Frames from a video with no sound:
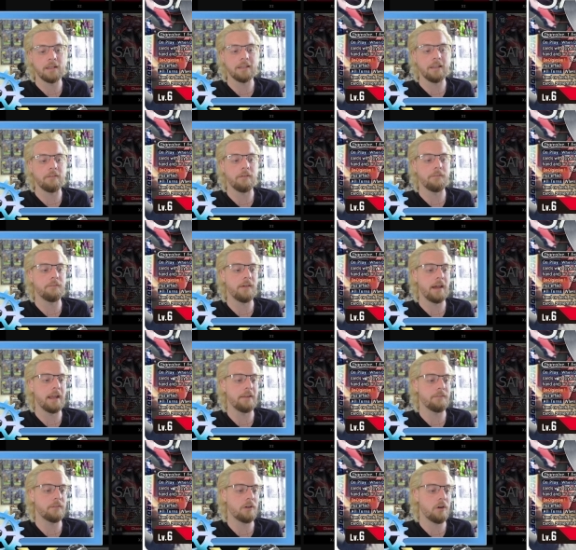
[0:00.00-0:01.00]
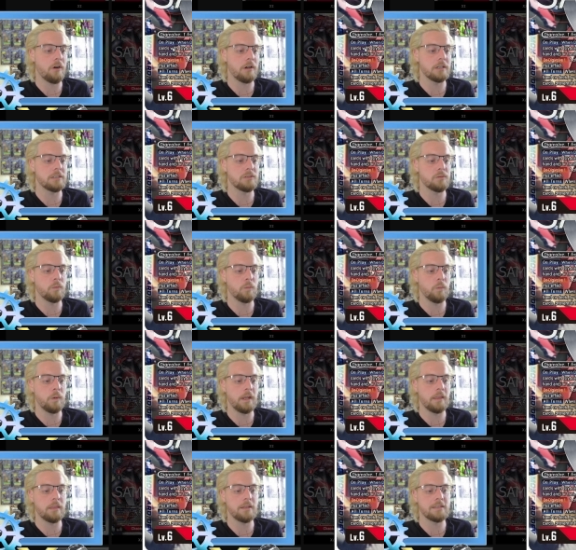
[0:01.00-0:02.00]
level 5 cards
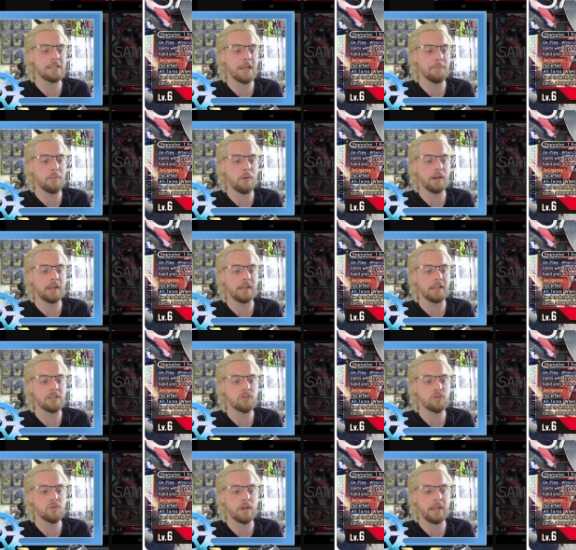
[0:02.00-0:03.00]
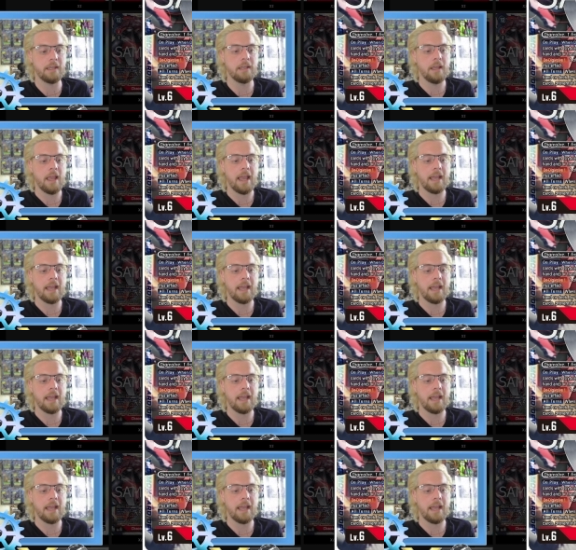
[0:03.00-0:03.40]
with Cyborg in its tray,